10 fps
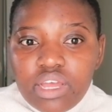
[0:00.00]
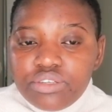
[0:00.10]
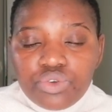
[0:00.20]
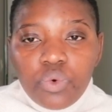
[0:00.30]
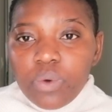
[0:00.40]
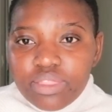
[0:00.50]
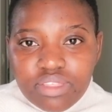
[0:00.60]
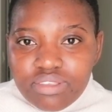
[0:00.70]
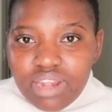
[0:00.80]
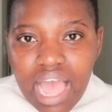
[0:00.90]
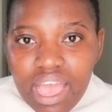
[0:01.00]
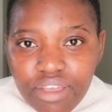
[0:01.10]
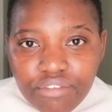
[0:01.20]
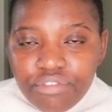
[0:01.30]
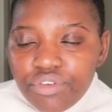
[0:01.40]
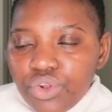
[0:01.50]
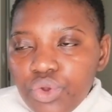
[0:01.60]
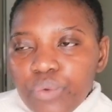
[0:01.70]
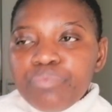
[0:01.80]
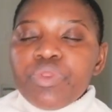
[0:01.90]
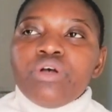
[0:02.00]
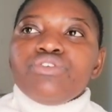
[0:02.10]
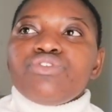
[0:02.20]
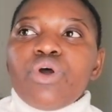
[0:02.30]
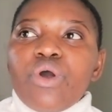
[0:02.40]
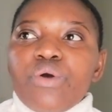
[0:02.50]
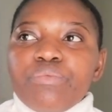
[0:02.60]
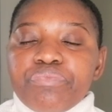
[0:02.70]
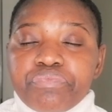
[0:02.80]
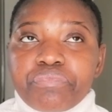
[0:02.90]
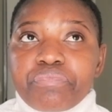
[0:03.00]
i don't want this life you know so